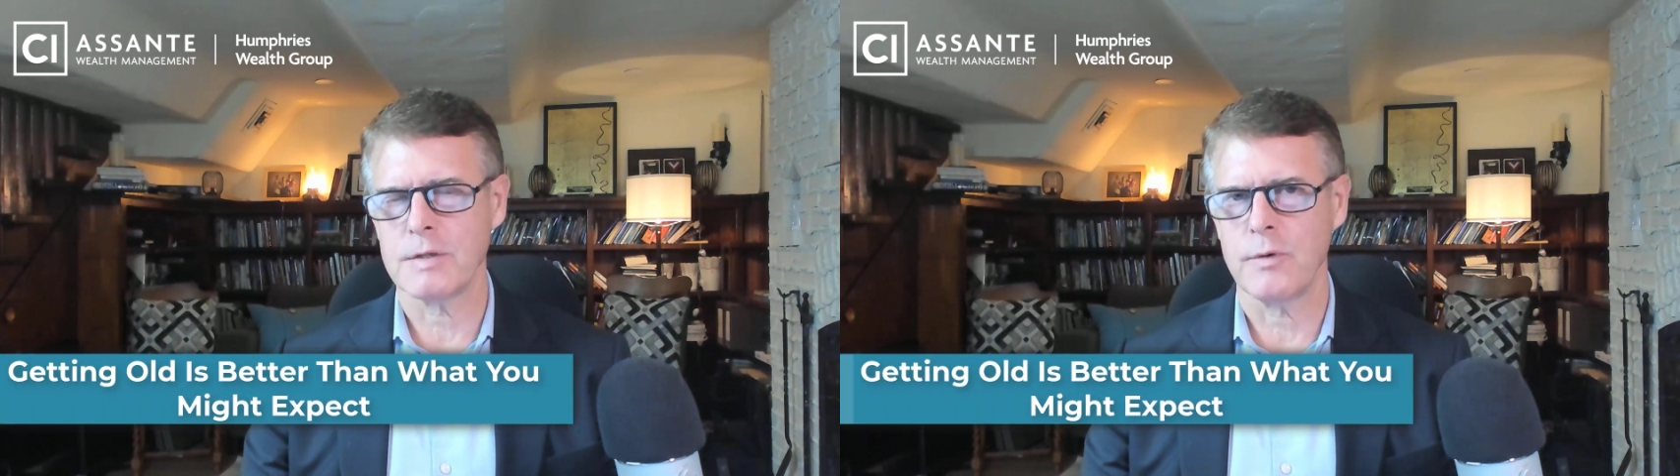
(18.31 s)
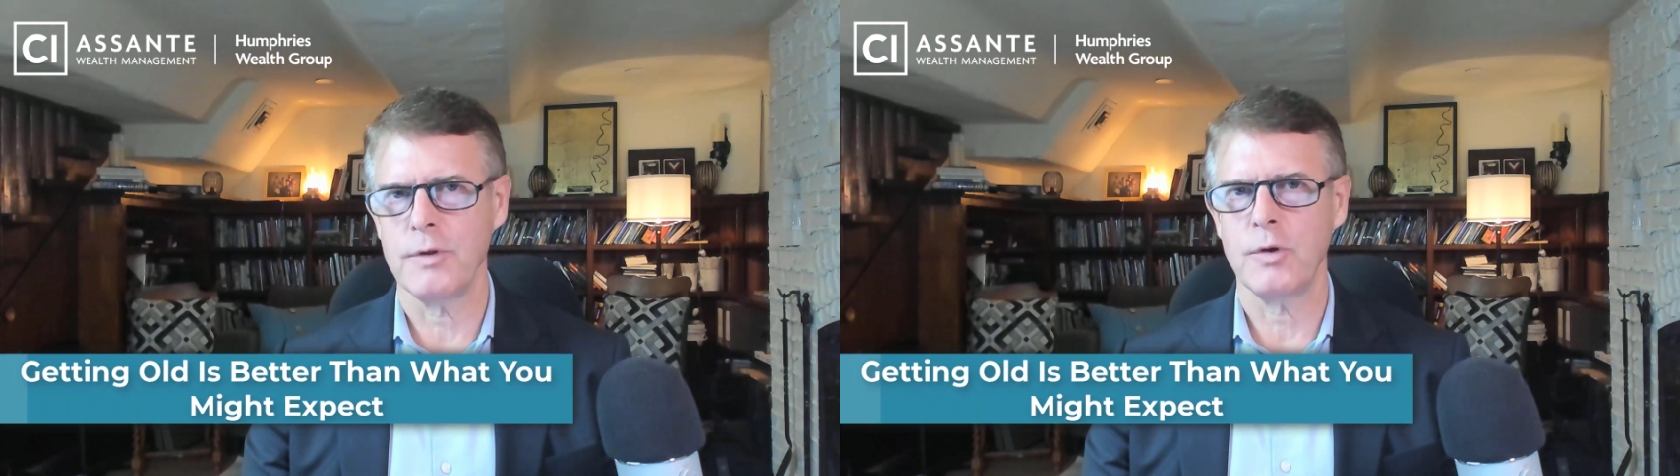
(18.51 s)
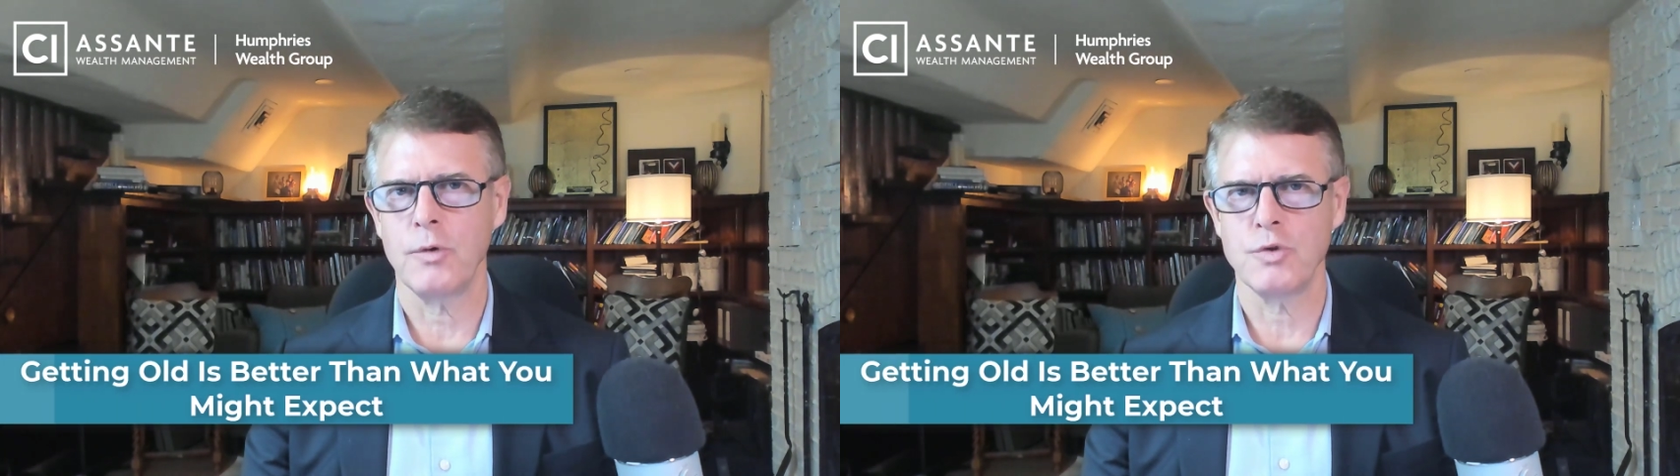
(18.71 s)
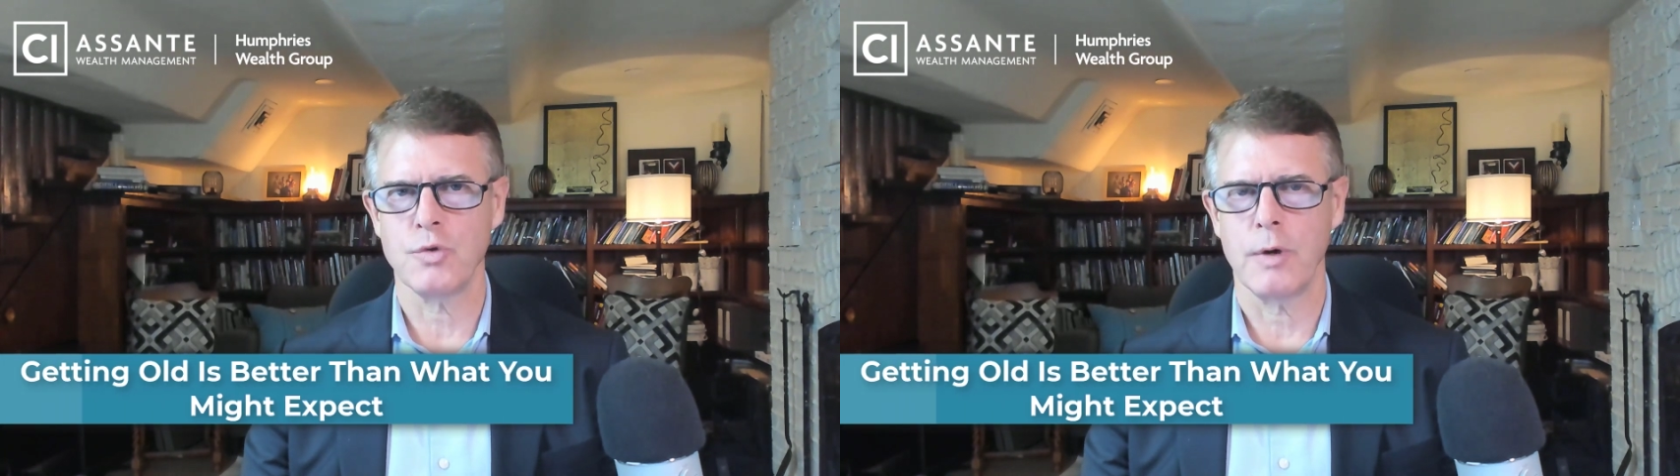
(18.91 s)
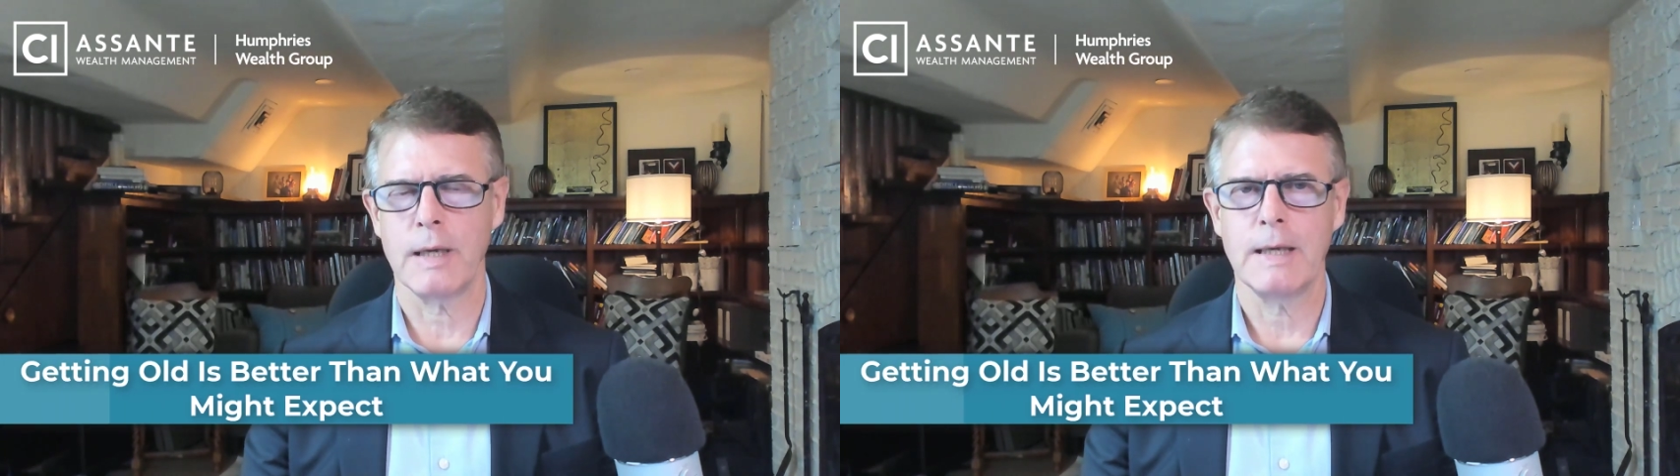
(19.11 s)
So, I think you'll
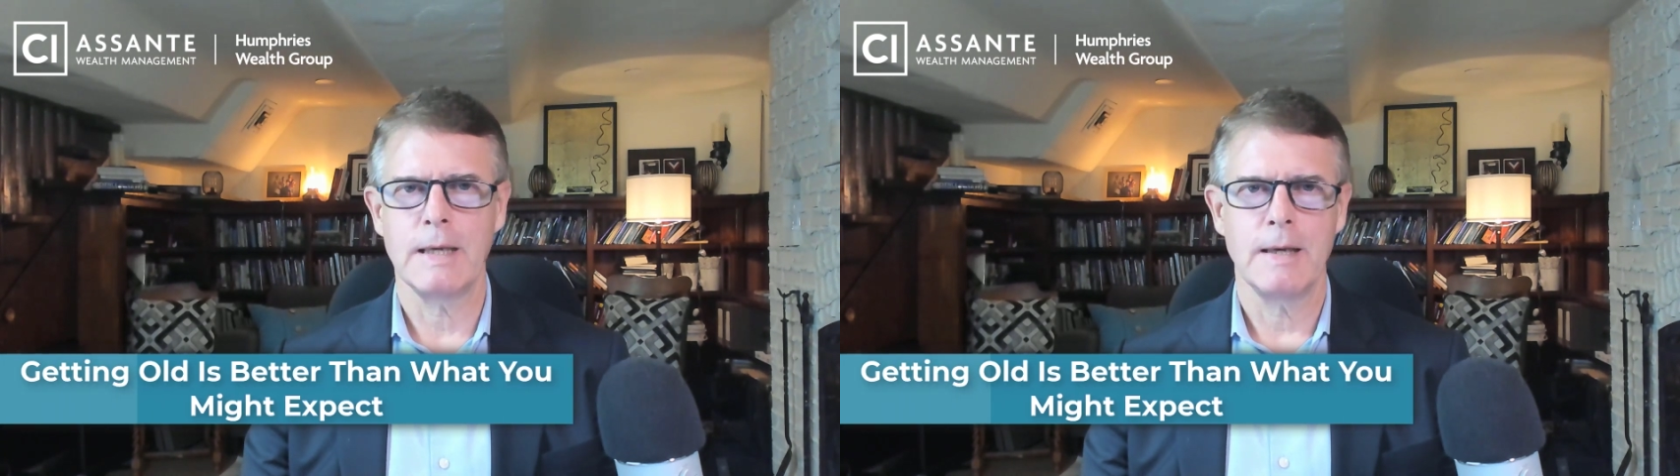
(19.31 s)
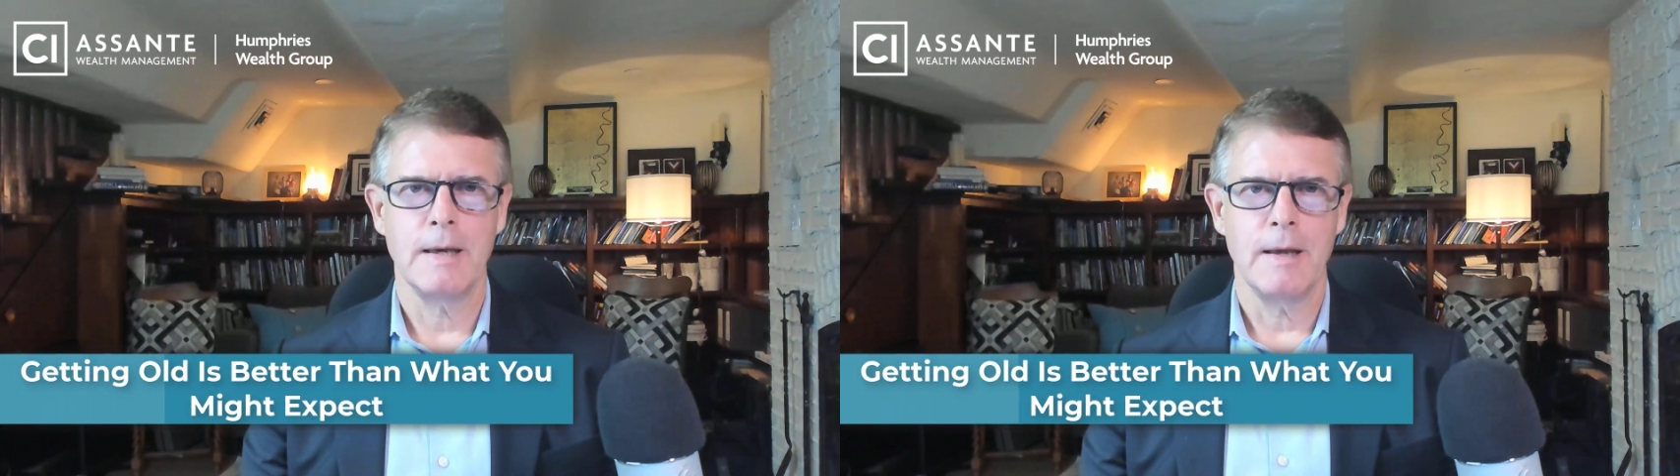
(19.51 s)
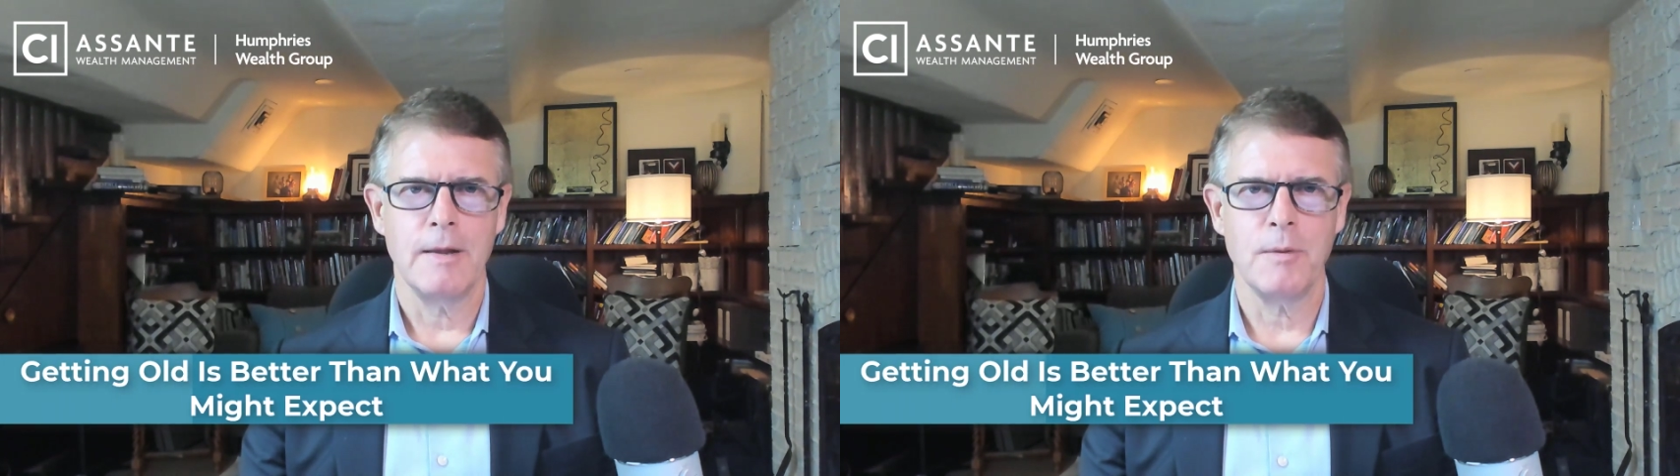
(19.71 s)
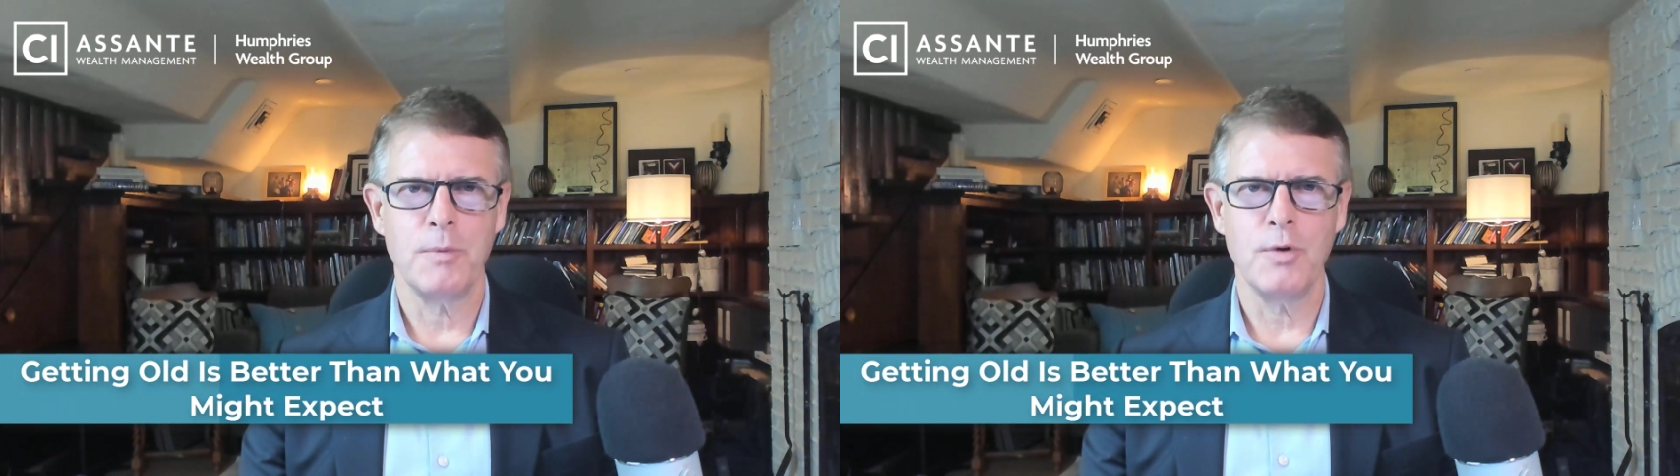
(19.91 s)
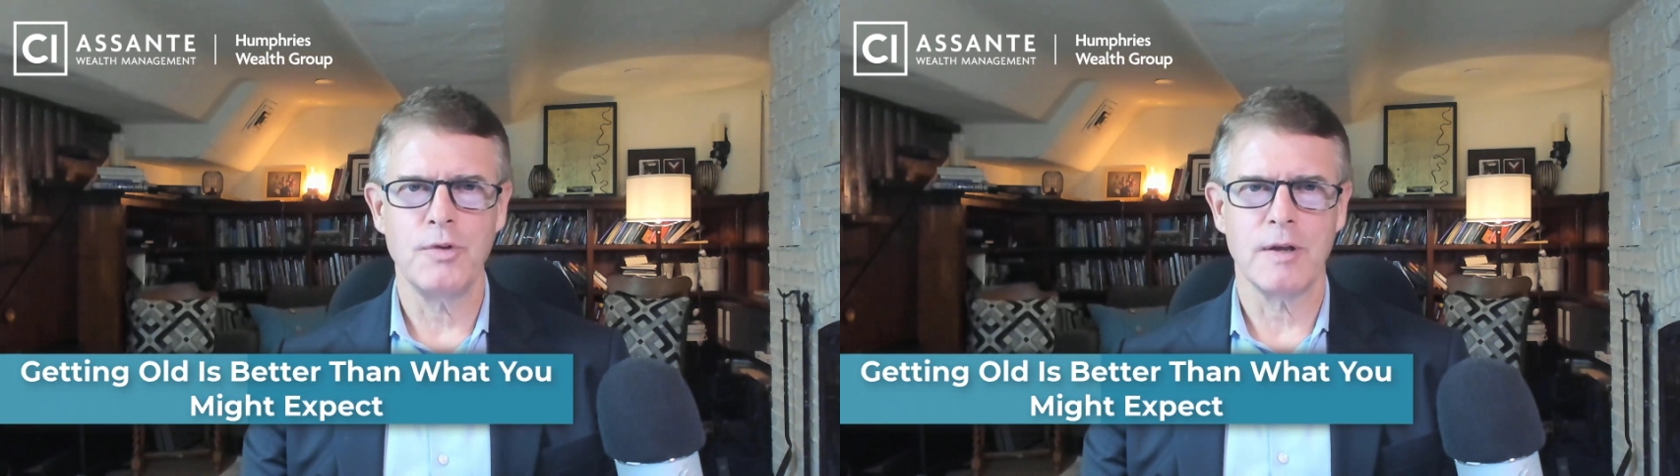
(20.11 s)
enjoy the
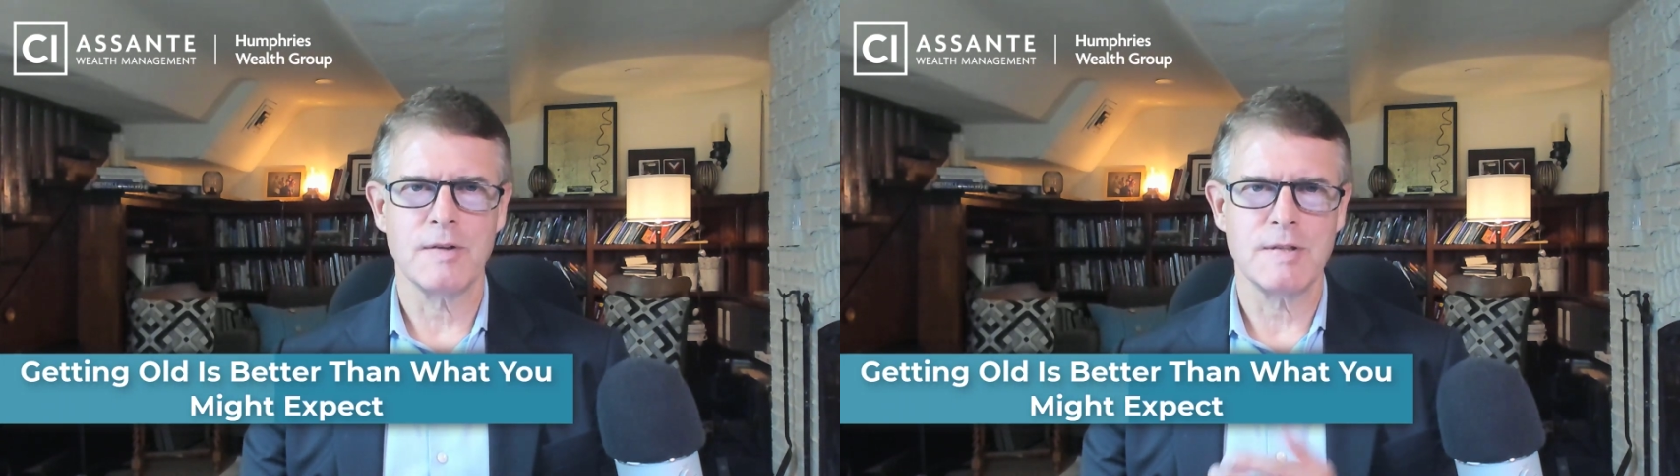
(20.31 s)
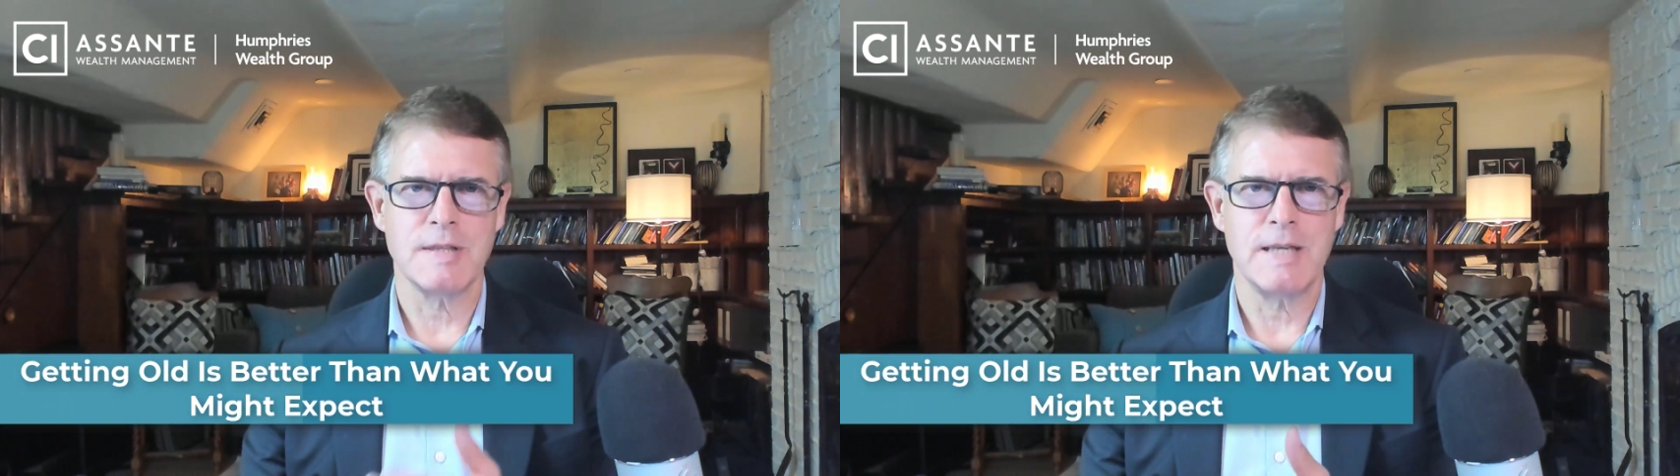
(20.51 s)
musings